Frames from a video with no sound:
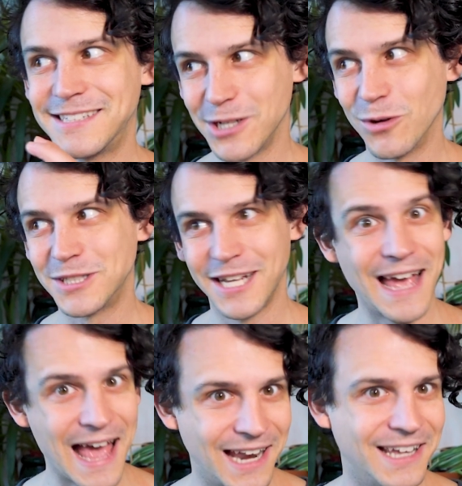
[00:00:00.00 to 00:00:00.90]

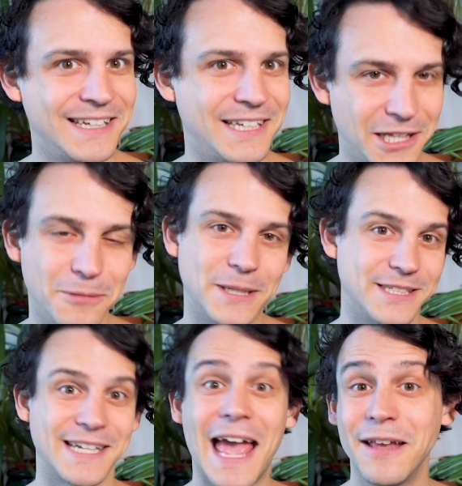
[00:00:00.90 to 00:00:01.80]
Dr. Ella
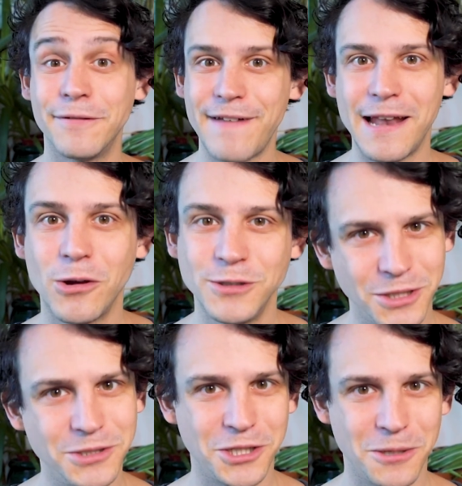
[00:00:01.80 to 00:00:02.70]
Gilbert, a fellow
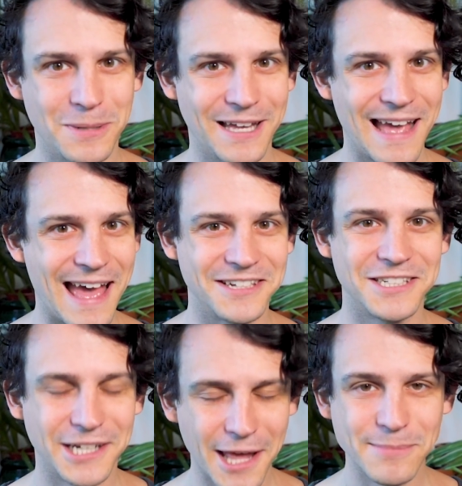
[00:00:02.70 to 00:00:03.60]
YouTuber
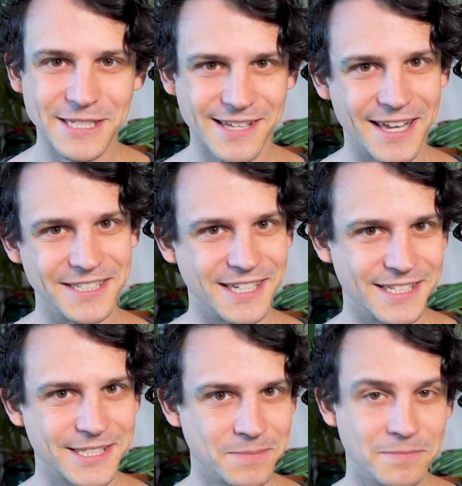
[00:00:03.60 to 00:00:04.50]
and climate
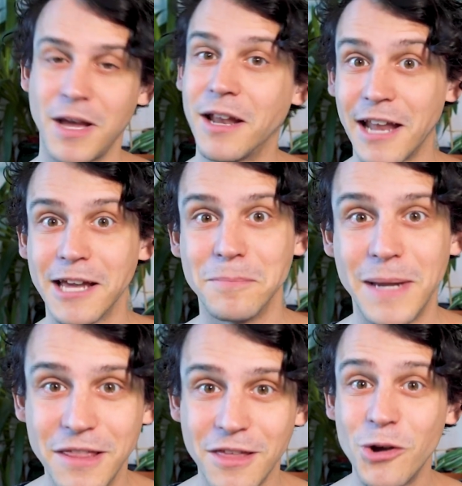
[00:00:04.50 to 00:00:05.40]
scientist. Unlike
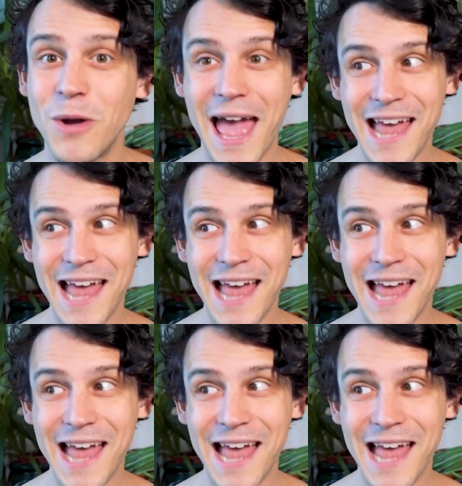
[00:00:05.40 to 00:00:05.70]
me though,